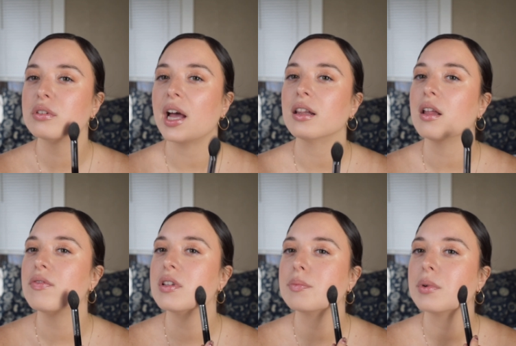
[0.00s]
I
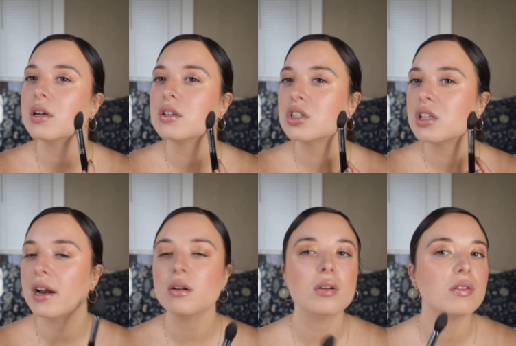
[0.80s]
love this brush.
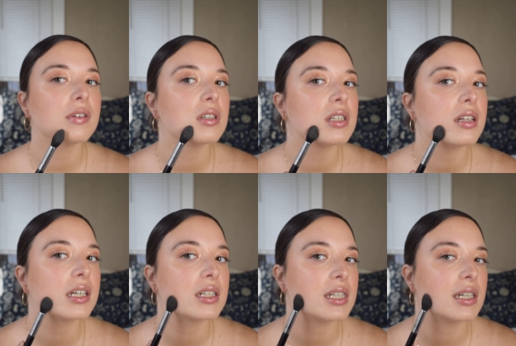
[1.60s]
I don't know if it still
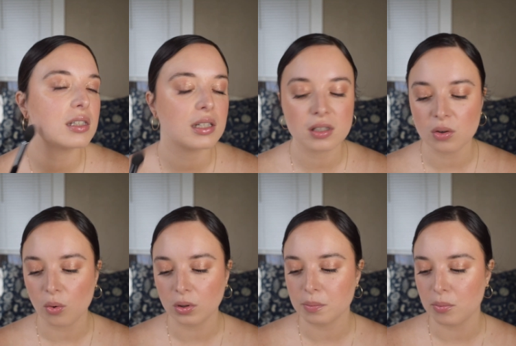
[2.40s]
exists. It's an
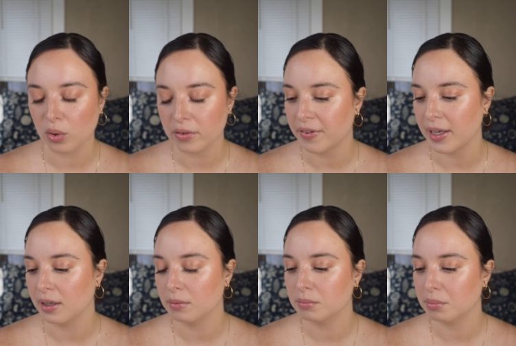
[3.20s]
old
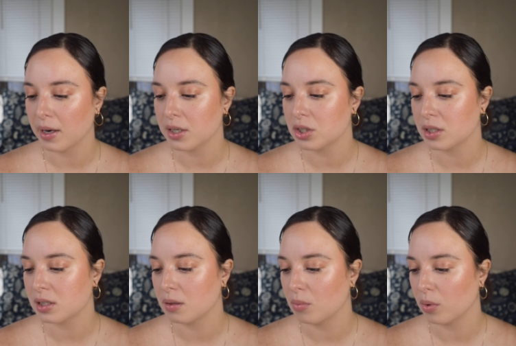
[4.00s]
Morphe brush.
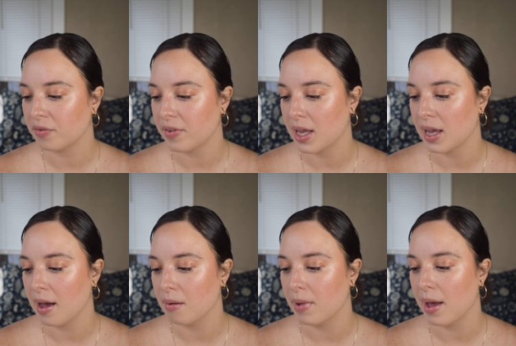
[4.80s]
It's the Morphe
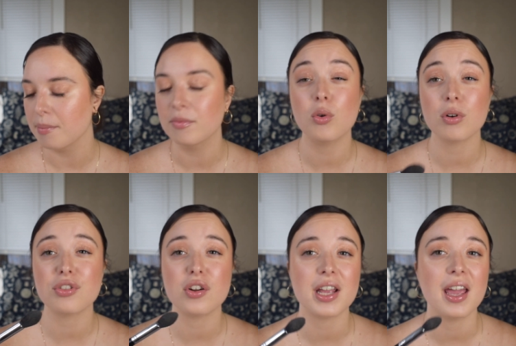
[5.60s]
um,
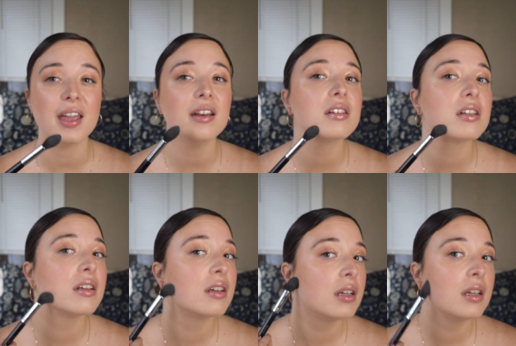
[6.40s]
M438,
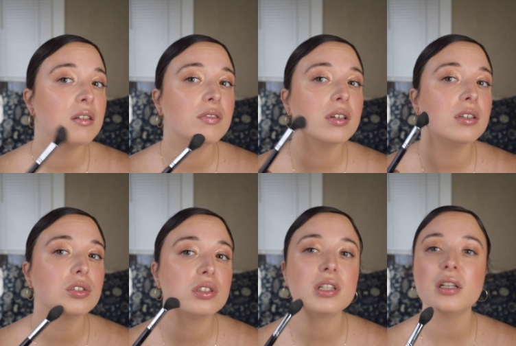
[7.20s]
if you're
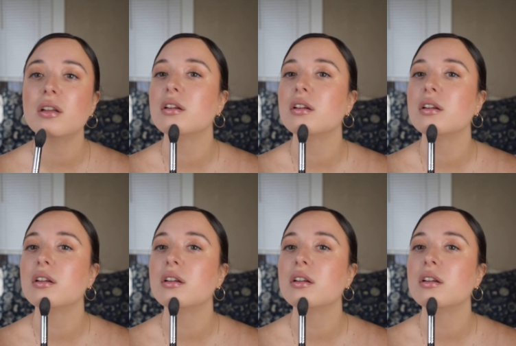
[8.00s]
interested.